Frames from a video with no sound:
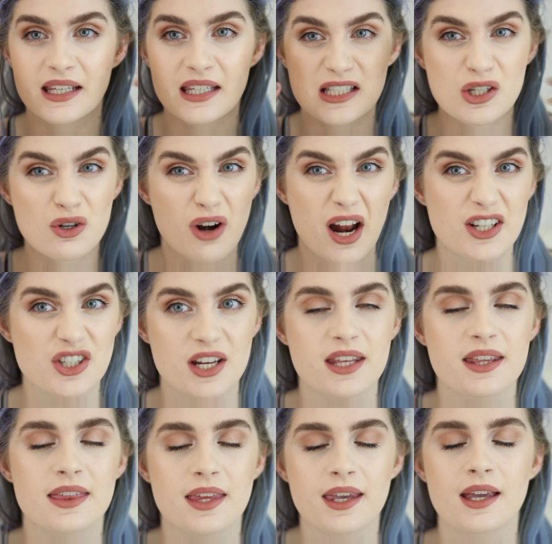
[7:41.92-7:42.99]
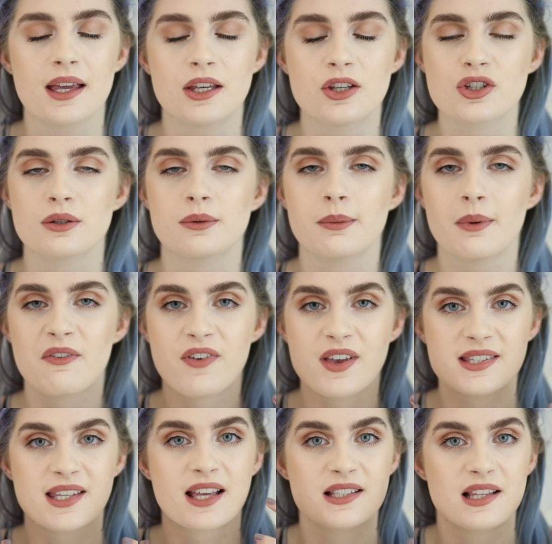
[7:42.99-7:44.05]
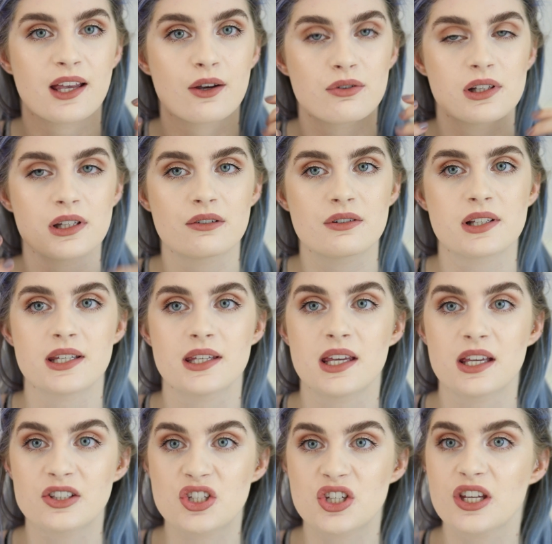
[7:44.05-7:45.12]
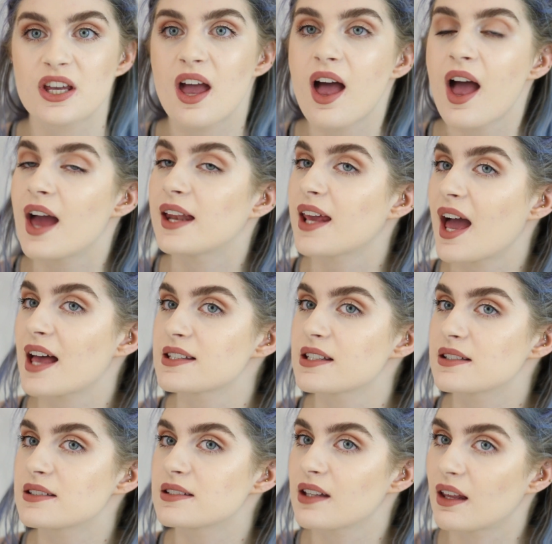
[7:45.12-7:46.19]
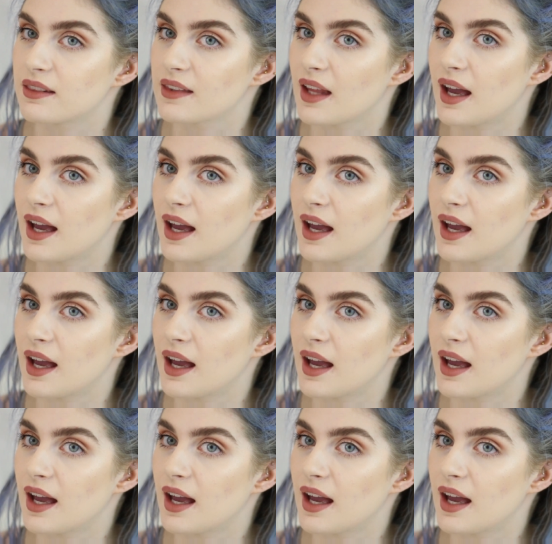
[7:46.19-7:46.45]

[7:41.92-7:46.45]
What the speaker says: scratch anything. I usually, my face gets really, really itchy, and it hasn't done